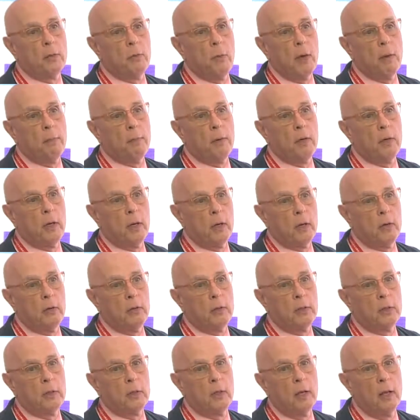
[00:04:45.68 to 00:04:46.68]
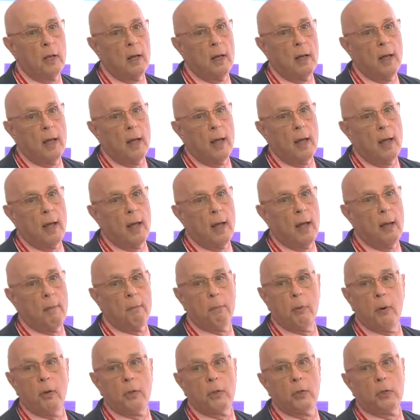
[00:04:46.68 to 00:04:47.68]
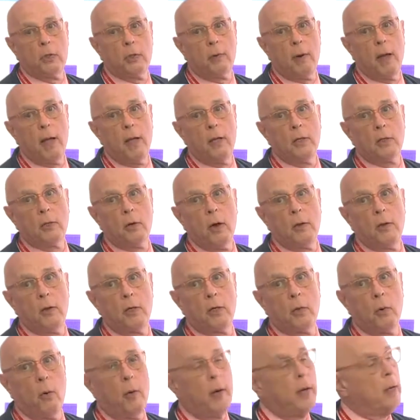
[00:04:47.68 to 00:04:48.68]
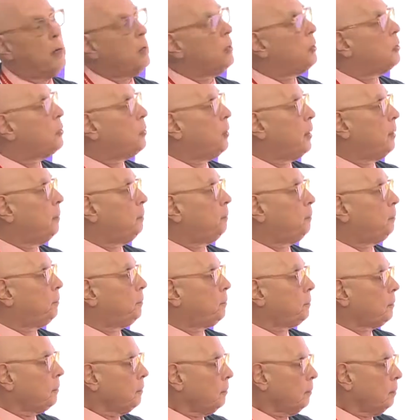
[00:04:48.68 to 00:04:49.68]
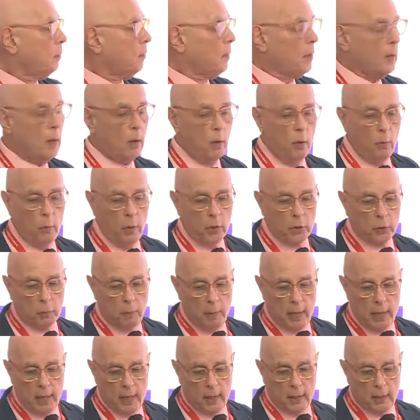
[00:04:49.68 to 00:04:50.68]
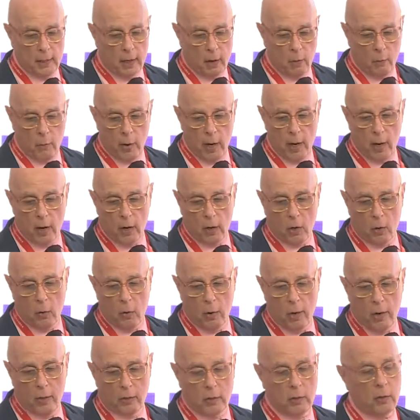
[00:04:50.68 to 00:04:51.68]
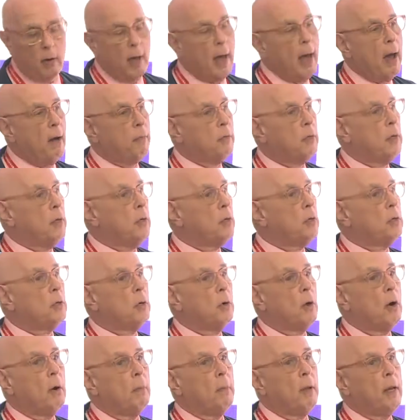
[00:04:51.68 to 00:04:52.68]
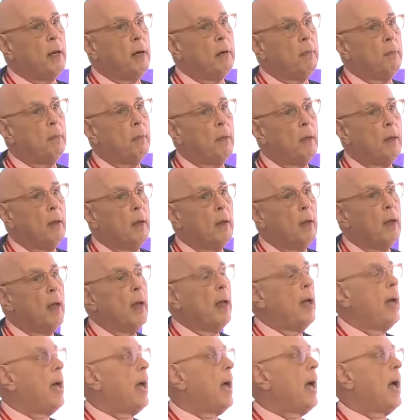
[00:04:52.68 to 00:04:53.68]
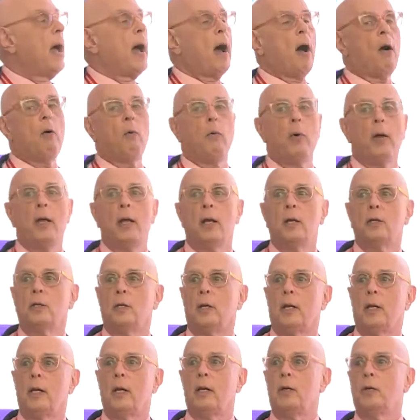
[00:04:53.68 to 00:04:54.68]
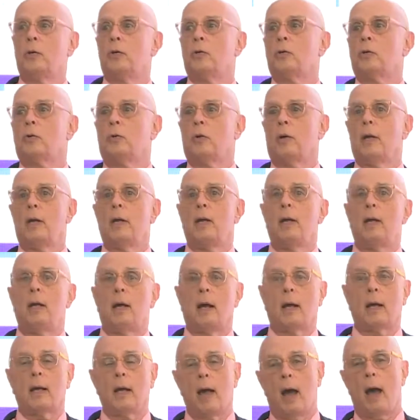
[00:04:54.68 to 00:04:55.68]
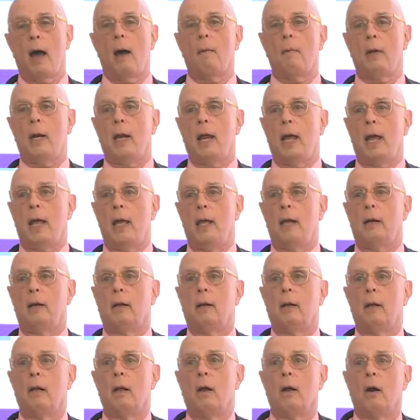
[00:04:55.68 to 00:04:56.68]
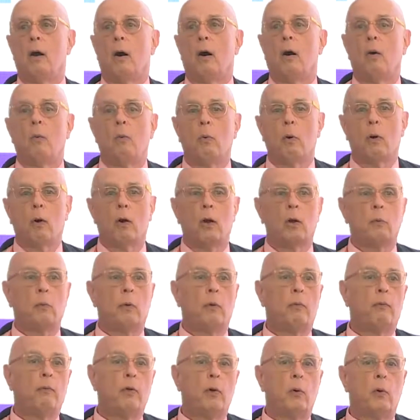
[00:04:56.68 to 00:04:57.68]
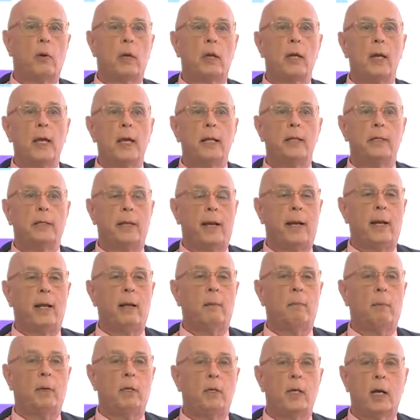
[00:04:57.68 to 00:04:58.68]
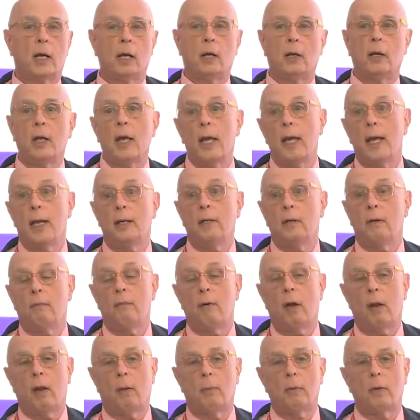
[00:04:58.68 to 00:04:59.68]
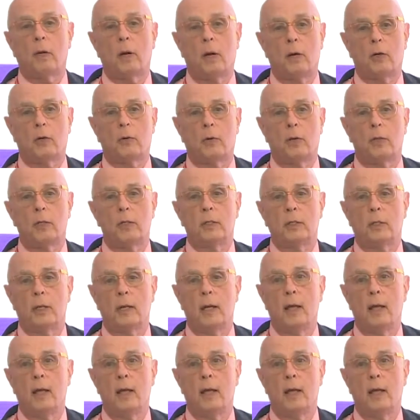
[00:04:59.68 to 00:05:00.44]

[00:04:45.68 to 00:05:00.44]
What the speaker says: we produce, it puts strains on the toy industry, which means that we are going to have to determine how we as an industry accommodate a world with fewer kids in it, particularly in developed countries.